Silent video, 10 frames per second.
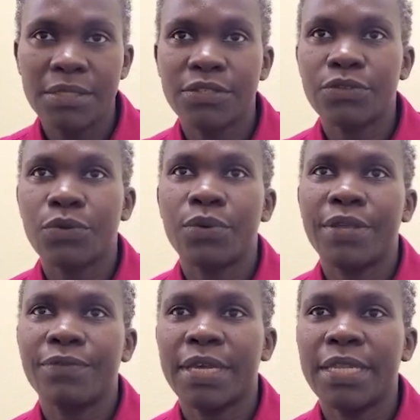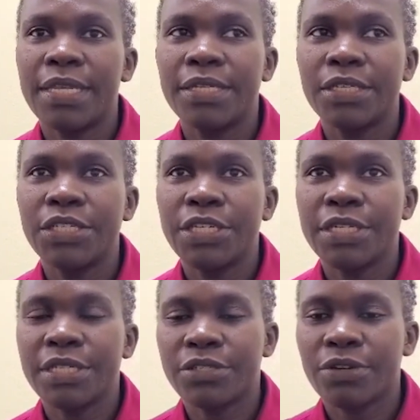So if I need to
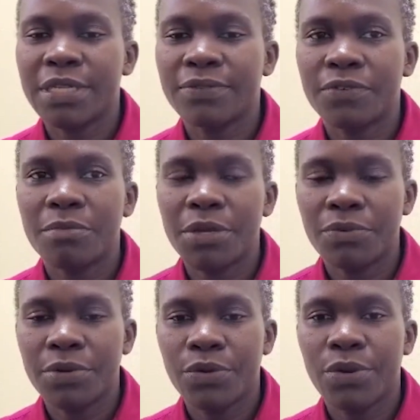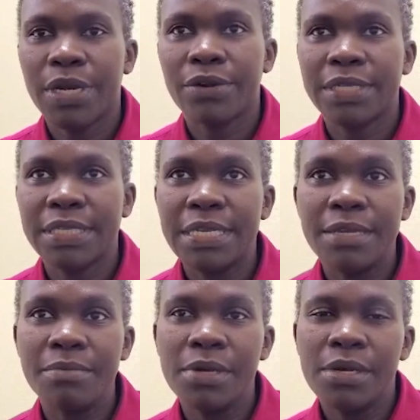change a transformer, it will require a
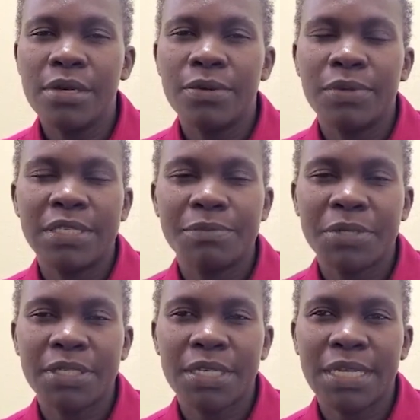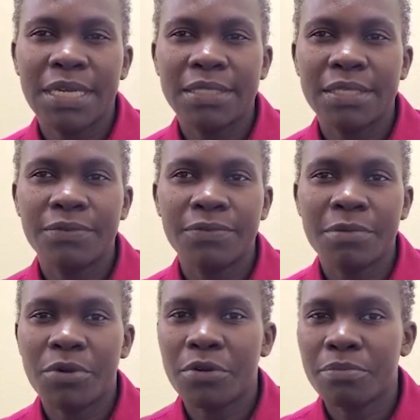team with specializing
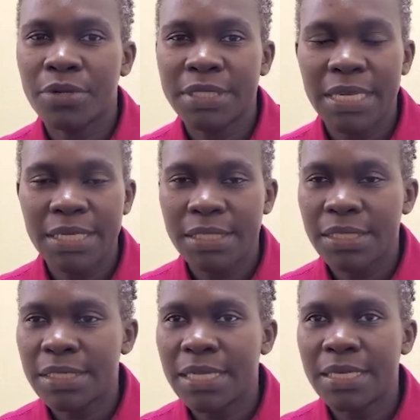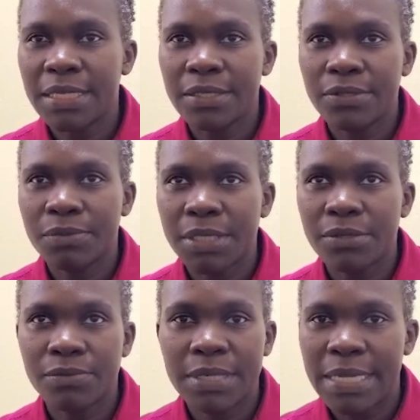from our protection that deals
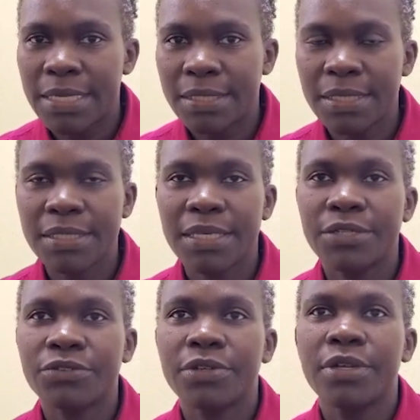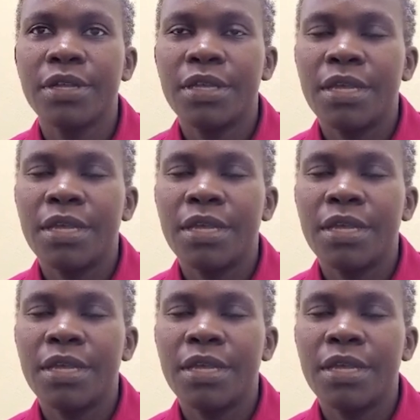with relays, etc.